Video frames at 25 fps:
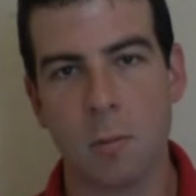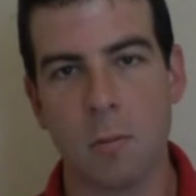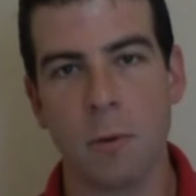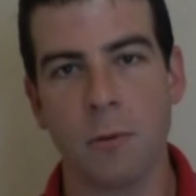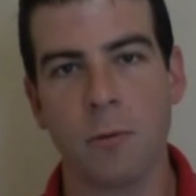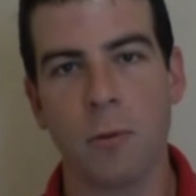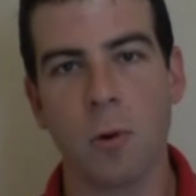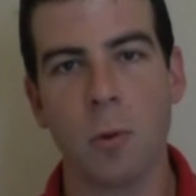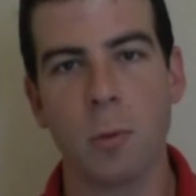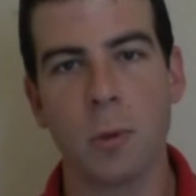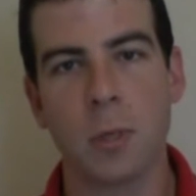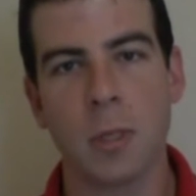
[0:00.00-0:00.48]

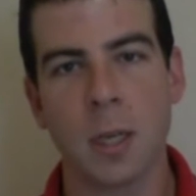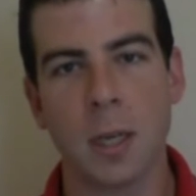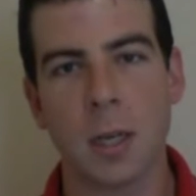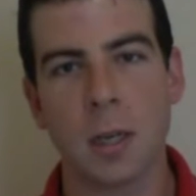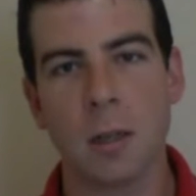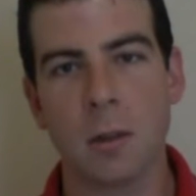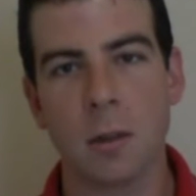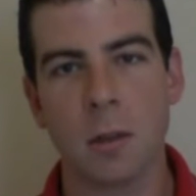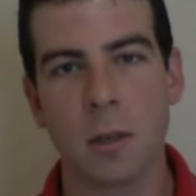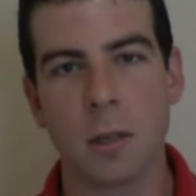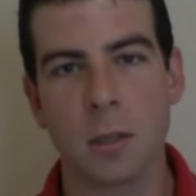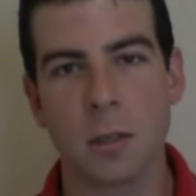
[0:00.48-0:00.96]
Before we
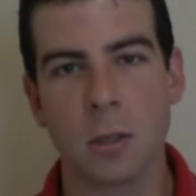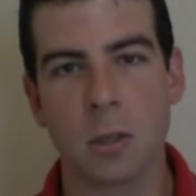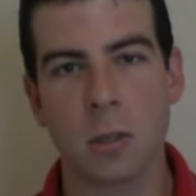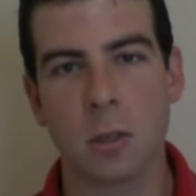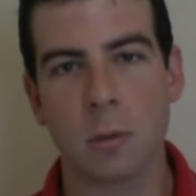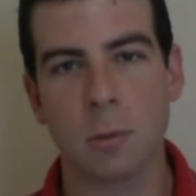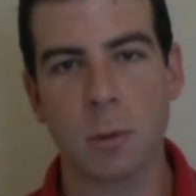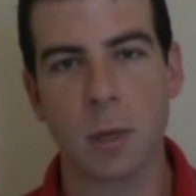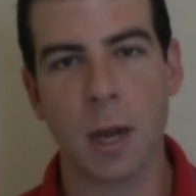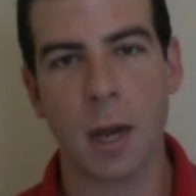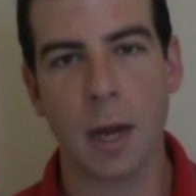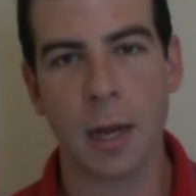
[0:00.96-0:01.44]
take a look at
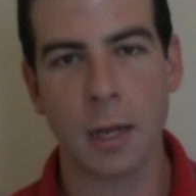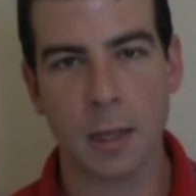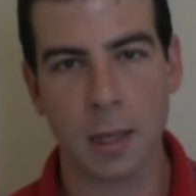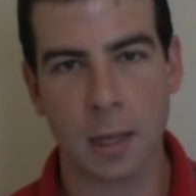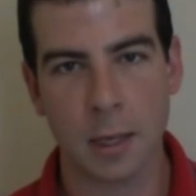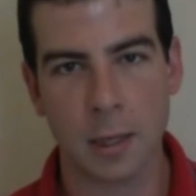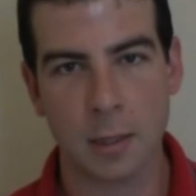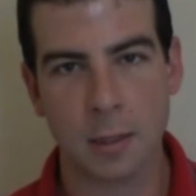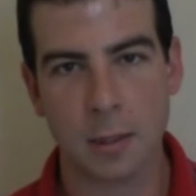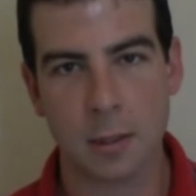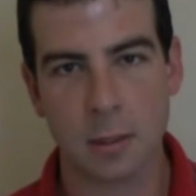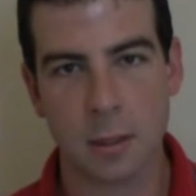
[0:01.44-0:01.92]
tournament
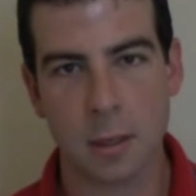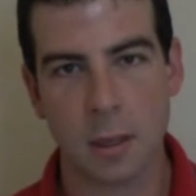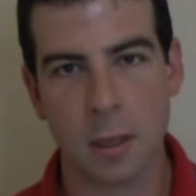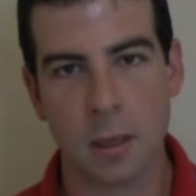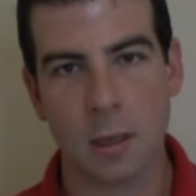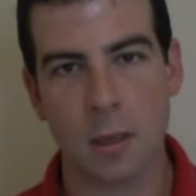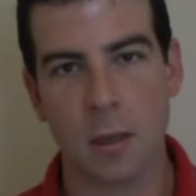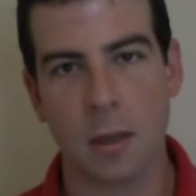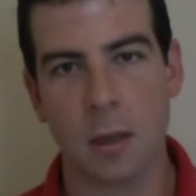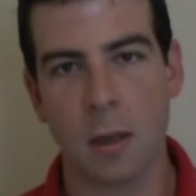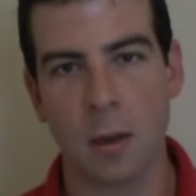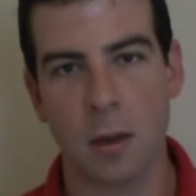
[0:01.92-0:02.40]
highlights
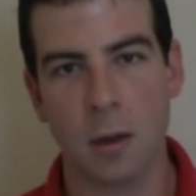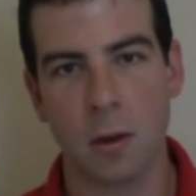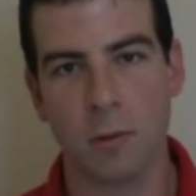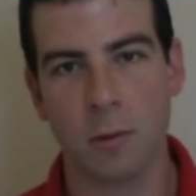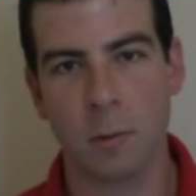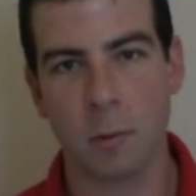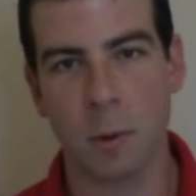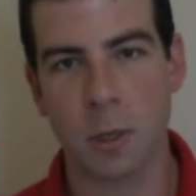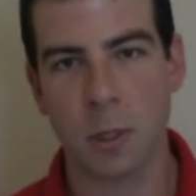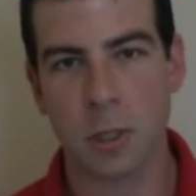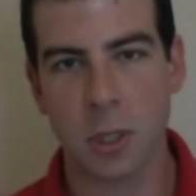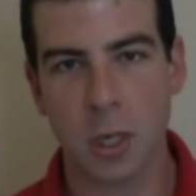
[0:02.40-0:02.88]
and hear
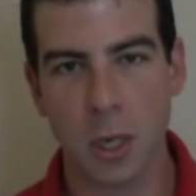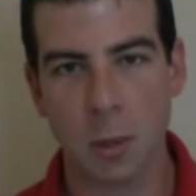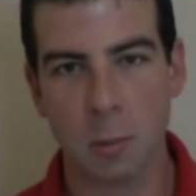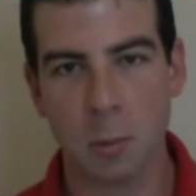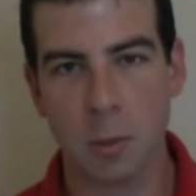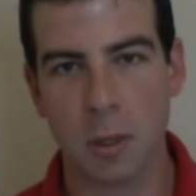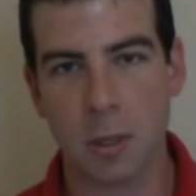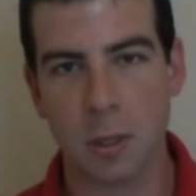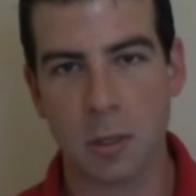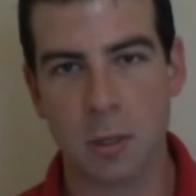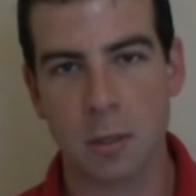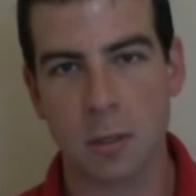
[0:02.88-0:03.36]
from our
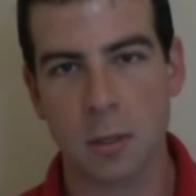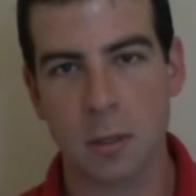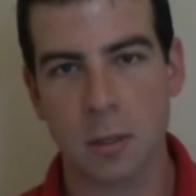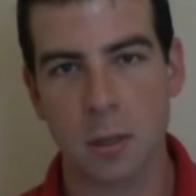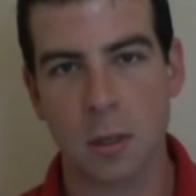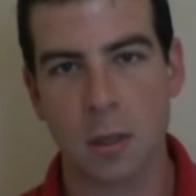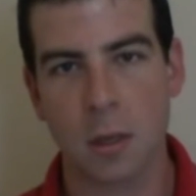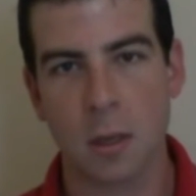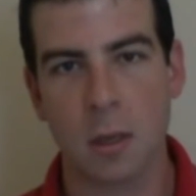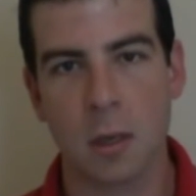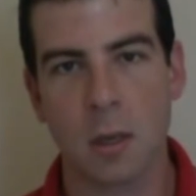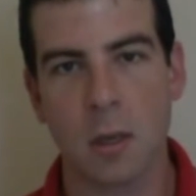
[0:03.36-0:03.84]
champions,
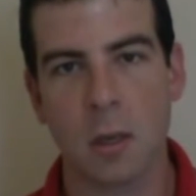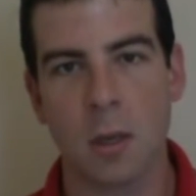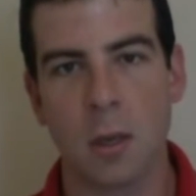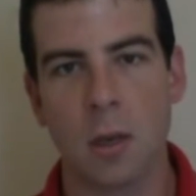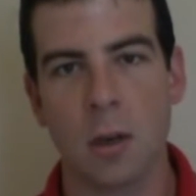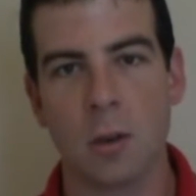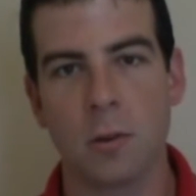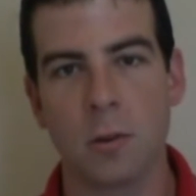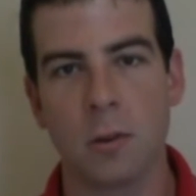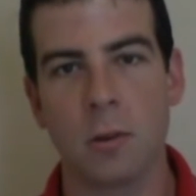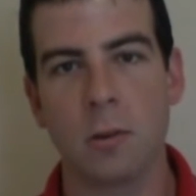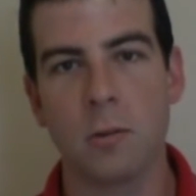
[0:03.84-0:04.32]

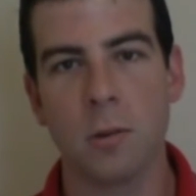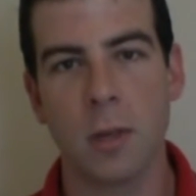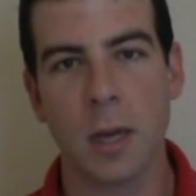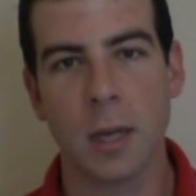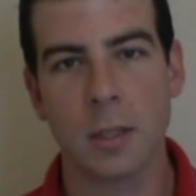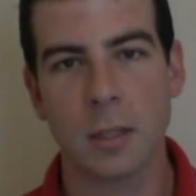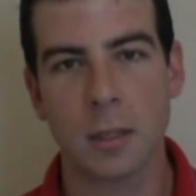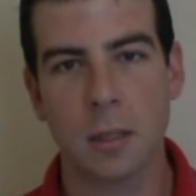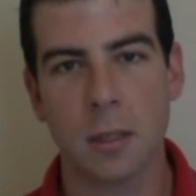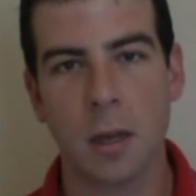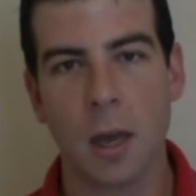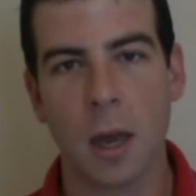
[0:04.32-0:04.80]
here are the
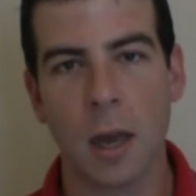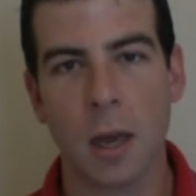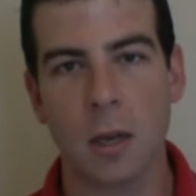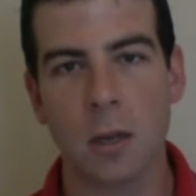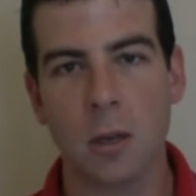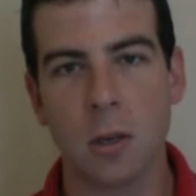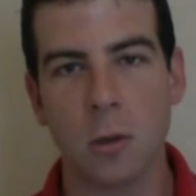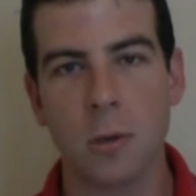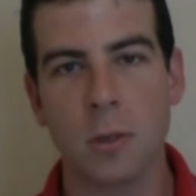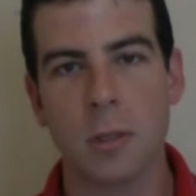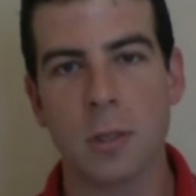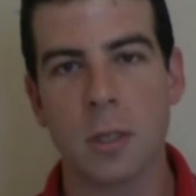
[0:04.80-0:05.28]

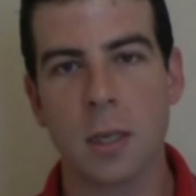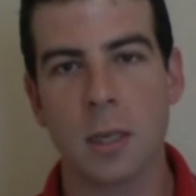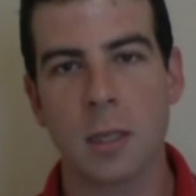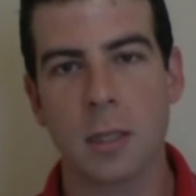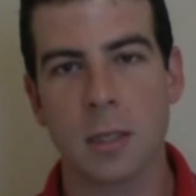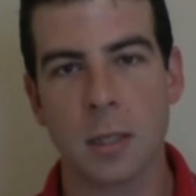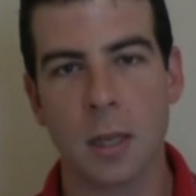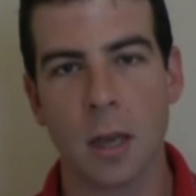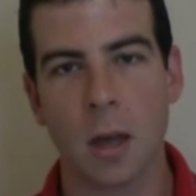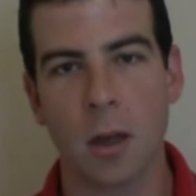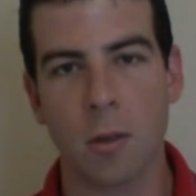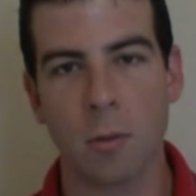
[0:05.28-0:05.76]
2009 USA
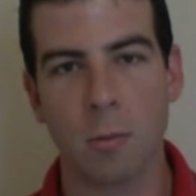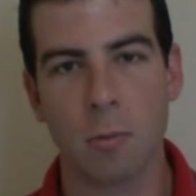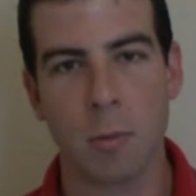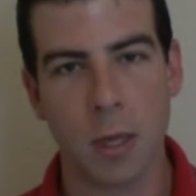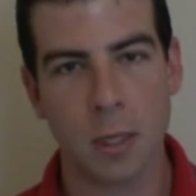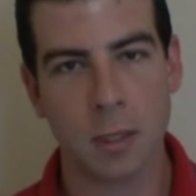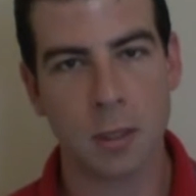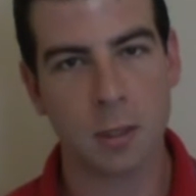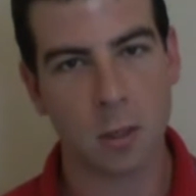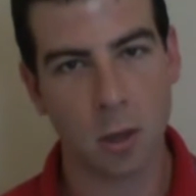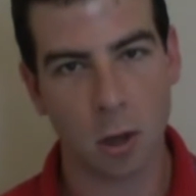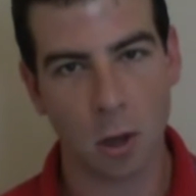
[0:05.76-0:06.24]
South
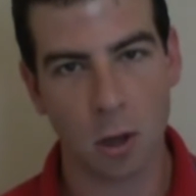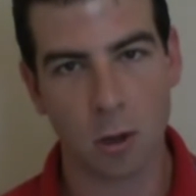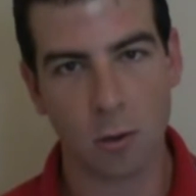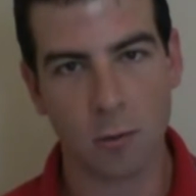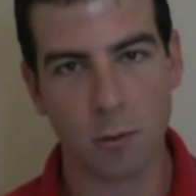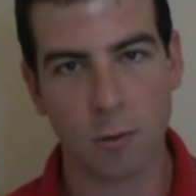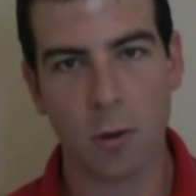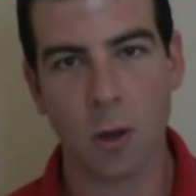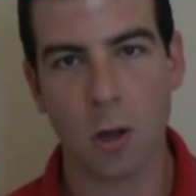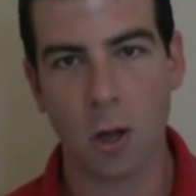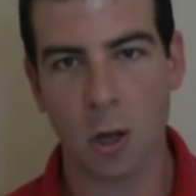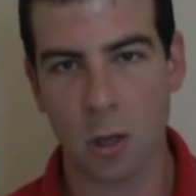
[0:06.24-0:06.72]
Men's
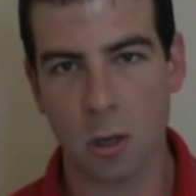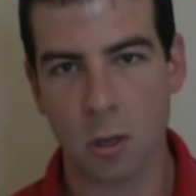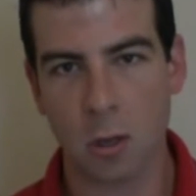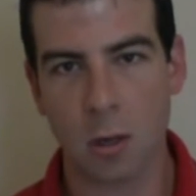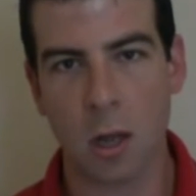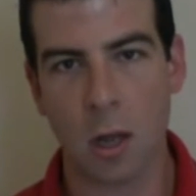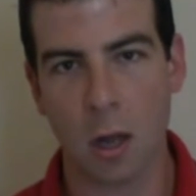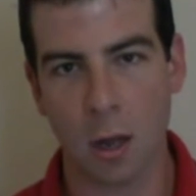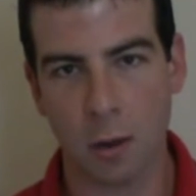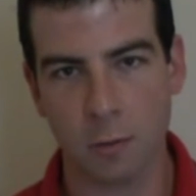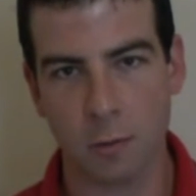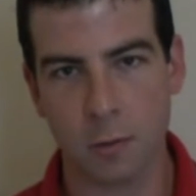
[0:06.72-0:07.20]
Golf All
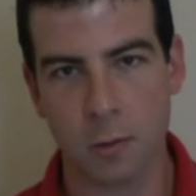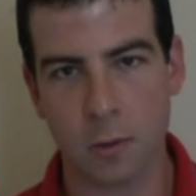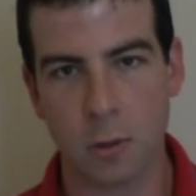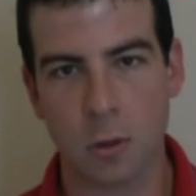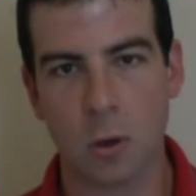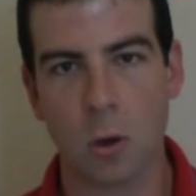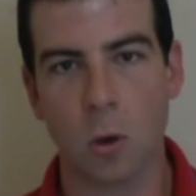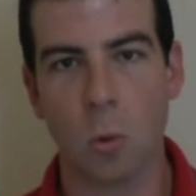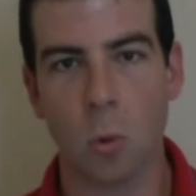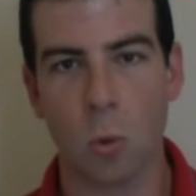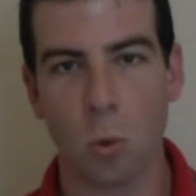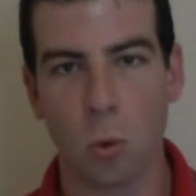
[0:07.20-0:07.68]

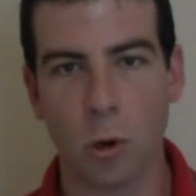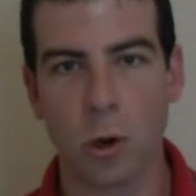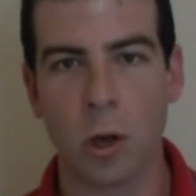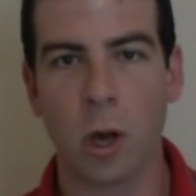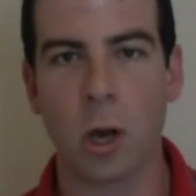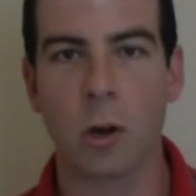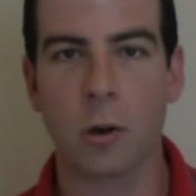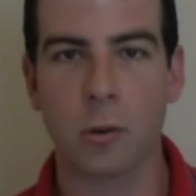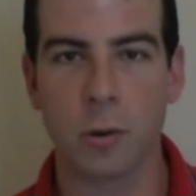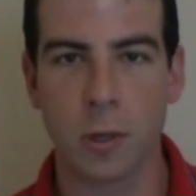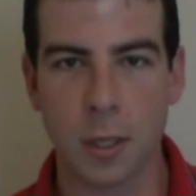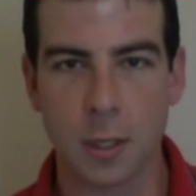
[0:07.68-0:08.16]
Conference Award
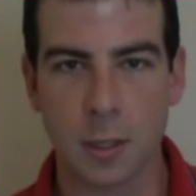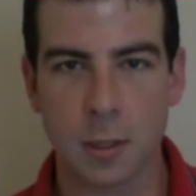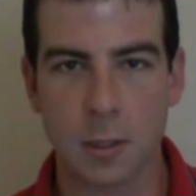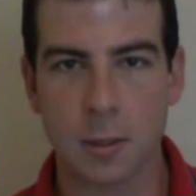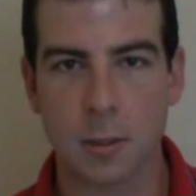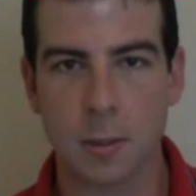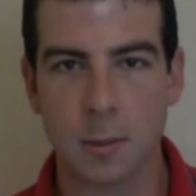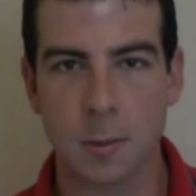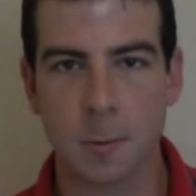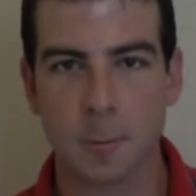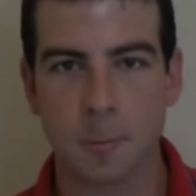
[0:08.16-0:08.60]
honorees.